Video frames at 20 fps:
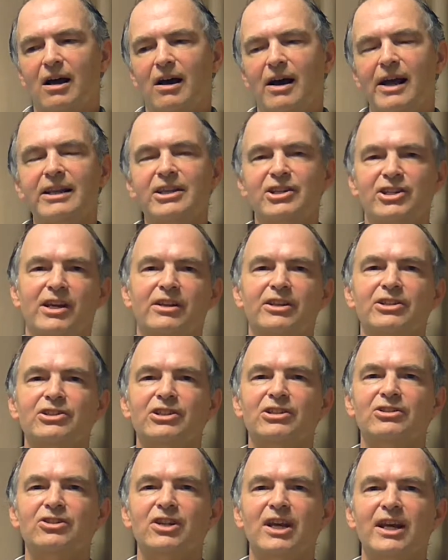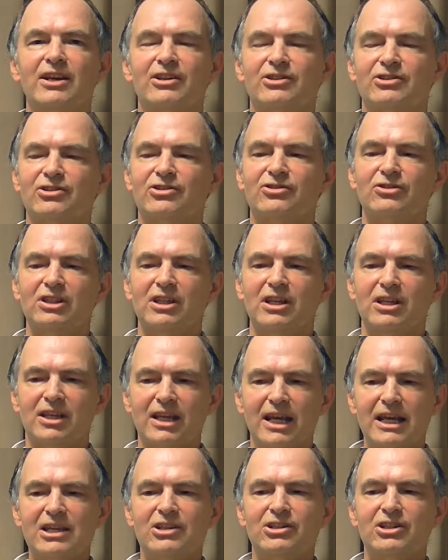highly challenging texts, the
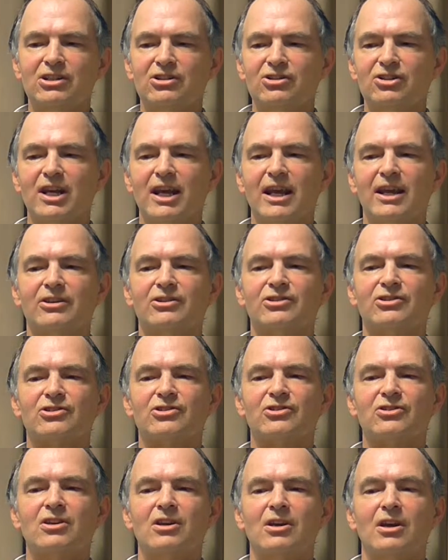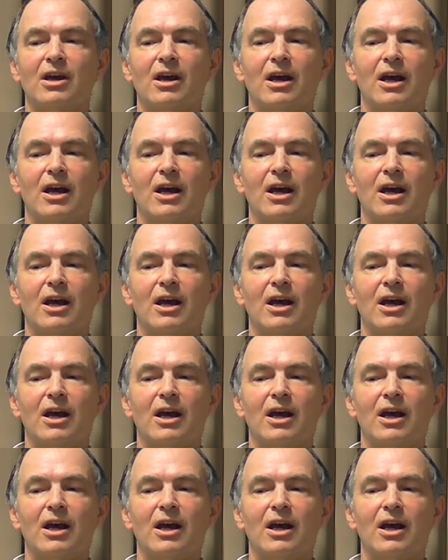engaging texts,